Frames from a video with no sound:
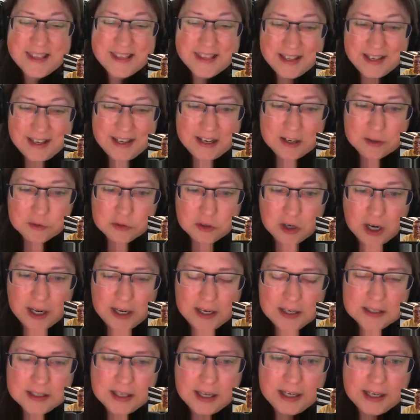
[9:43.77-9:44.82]
thing,
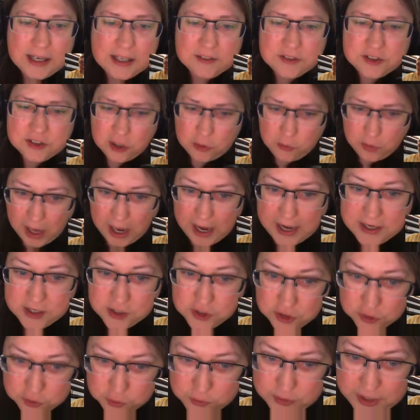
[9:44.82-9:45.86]
right? So I
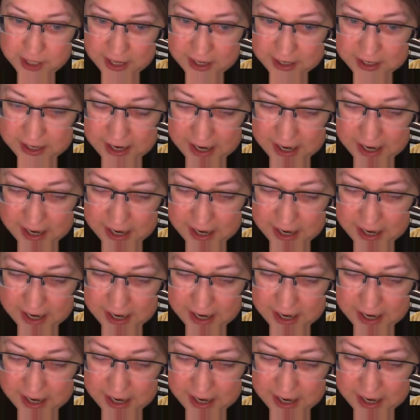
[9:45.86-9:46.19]
knew that